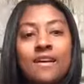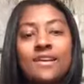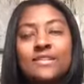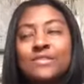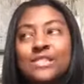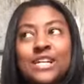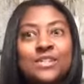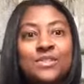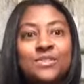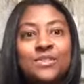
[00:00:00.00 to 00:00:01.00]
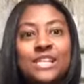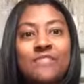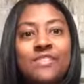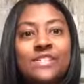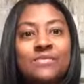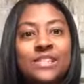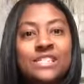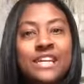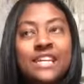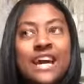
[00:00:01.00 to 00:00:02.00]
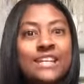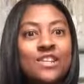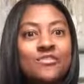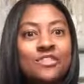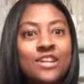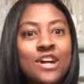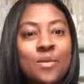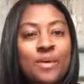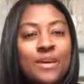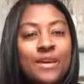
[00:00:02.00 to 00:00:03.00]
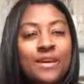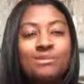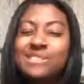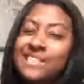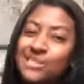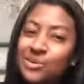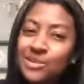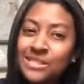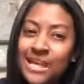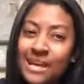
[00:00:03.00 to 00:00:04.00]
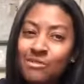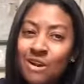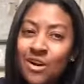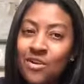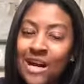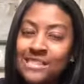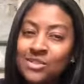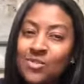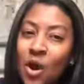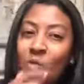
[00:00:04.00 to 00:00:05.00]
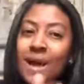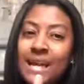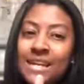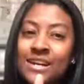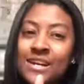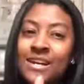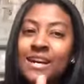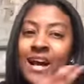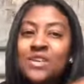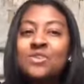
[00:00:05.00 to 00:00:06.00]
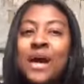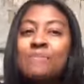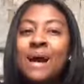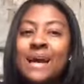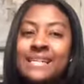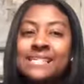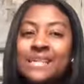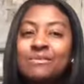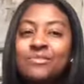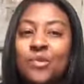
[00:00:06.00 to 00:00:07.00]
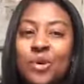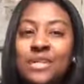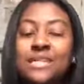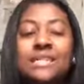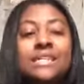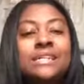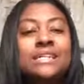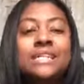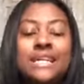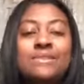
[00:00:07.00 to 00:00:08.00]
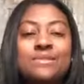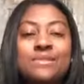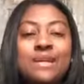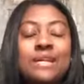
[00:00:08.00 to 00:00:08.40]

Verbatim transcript: Because what y'all don't know is like fifteen minutes later, I had another friend call me. Was that you on the side of the road? I just rolled by there. Are you like by exit number four? Uh, yeah, that was me.